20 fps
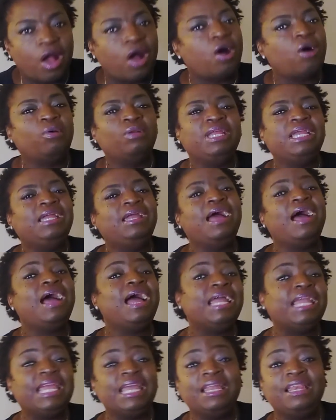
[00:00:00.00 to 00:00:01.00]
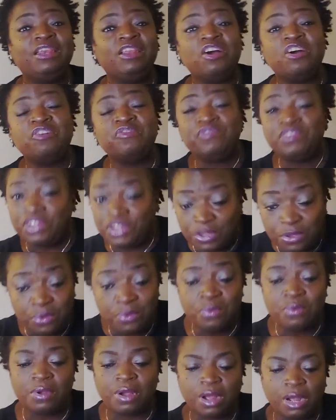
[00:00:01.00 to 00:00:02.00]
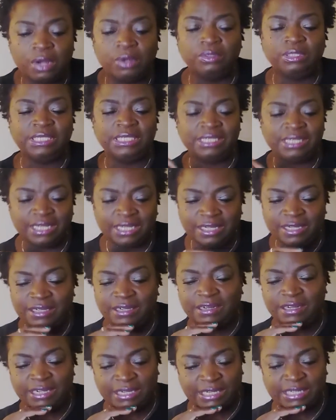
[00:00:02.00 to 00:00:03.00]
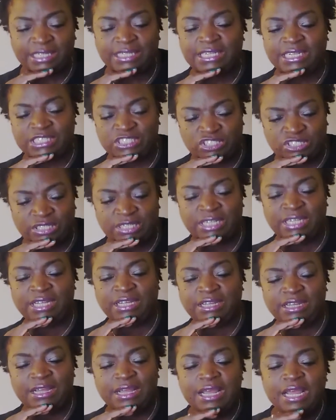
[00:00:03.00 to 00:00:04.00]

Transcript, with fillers: Only God can love you only unconditionally.